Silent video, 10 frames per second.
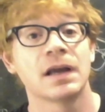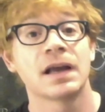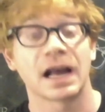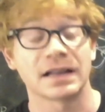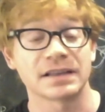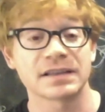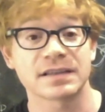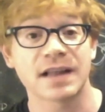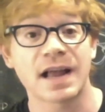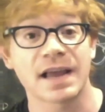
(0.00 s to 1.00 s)
And this is
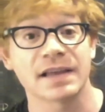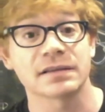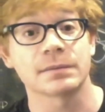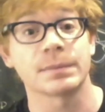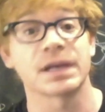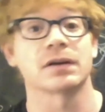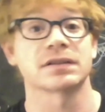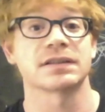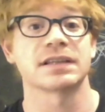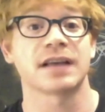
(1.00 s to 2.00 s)
nice
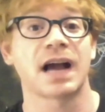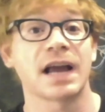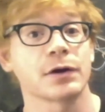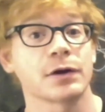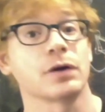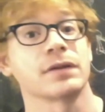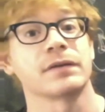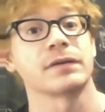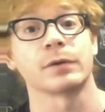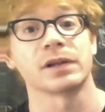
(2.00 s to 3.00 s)
because these higher order
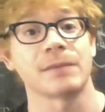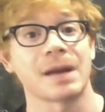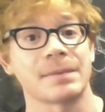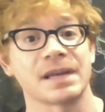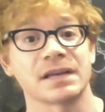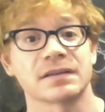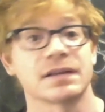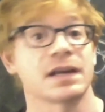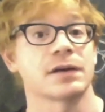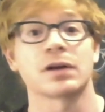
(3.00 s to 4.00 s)
folding mappings,
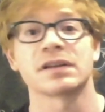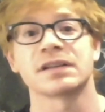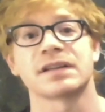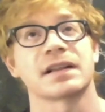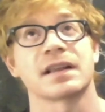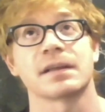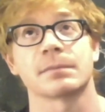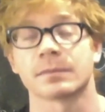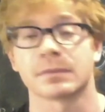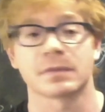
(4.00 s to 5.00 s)
they are not
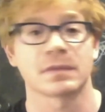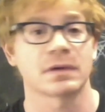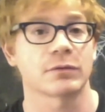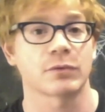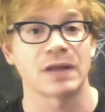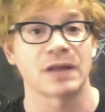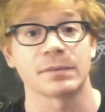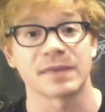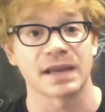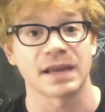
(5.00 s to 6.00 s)
detecting
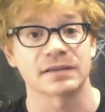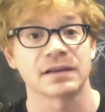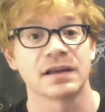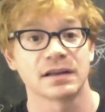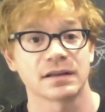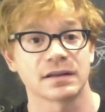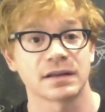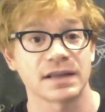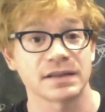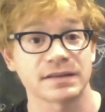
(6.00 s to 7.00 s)
random things.
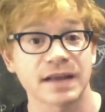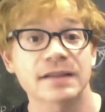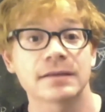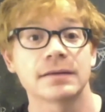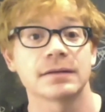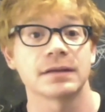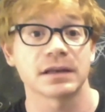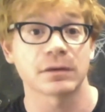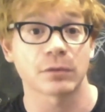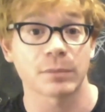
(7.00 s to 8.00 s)
They detect
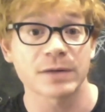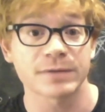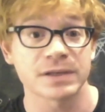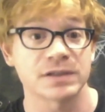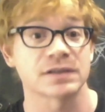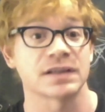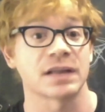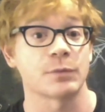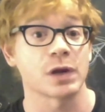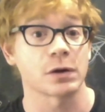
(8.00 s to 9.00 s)
the robust features
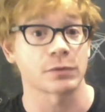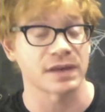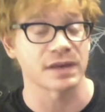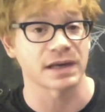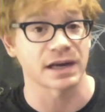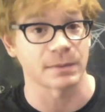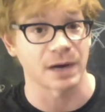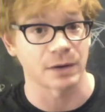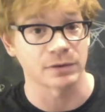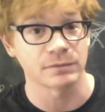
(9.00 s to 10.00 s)
that we already care about.